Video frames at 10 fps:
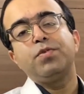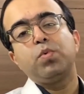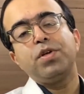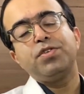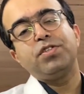is
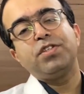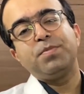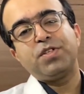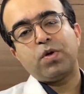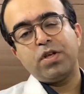what your
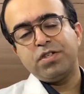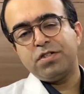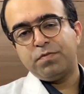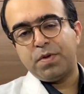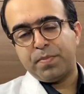
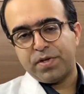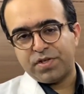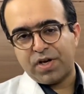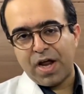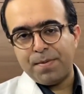dermatologist will
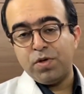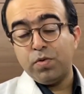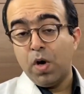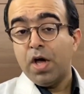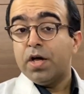prescribe
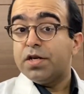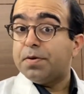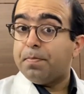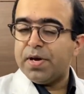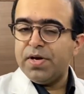you,
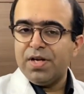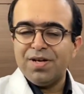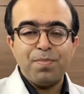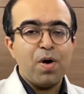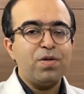
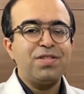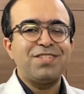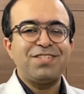depending upon the